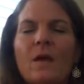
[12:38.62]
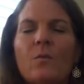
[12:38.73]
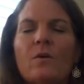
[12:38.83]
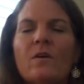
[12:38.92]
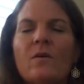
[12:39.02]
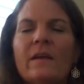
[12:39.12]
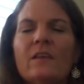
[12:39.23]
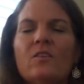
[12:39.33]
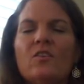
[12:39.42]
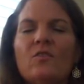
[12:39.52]
We're
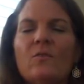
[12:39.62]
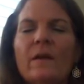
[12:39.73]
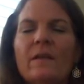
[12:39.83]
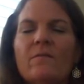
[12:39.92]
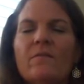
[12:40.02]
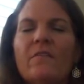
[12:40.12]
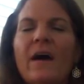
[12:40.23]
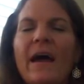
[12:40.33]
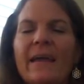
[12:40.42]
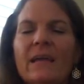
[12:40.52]
going to
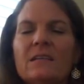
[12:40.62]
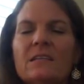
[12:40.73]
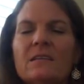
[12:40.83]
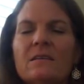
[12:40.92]
invite